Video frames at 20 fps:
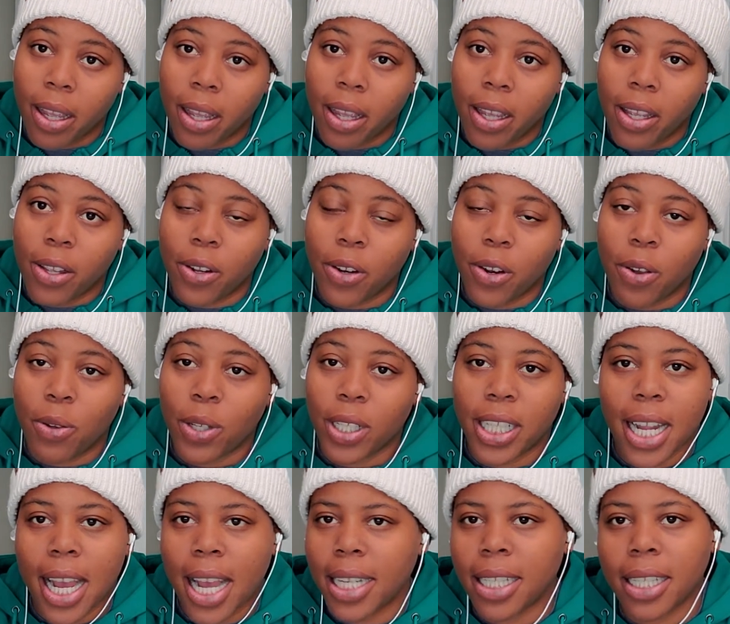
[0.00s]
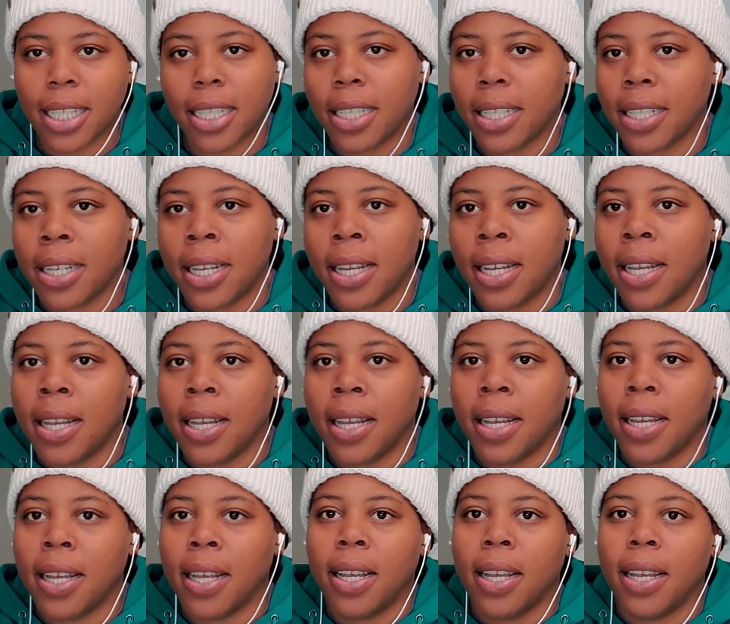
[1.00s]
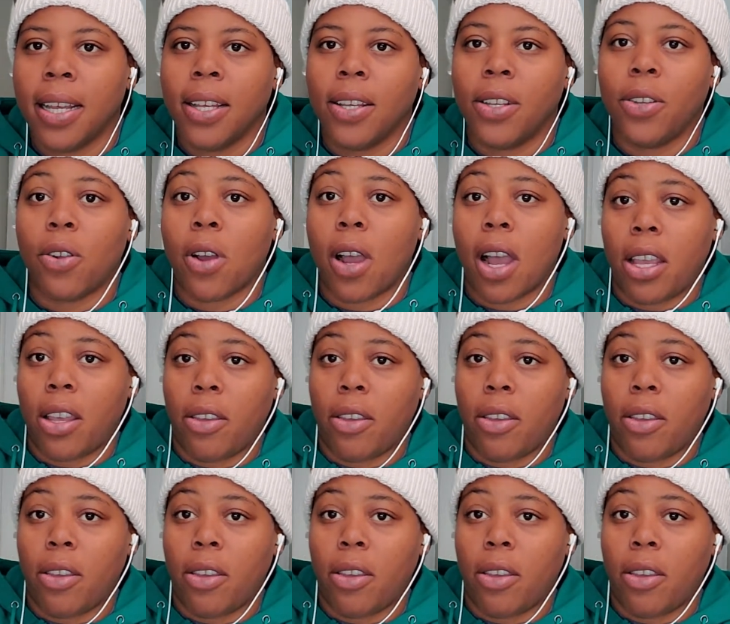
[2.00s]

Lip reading: You know, it's not just, you know,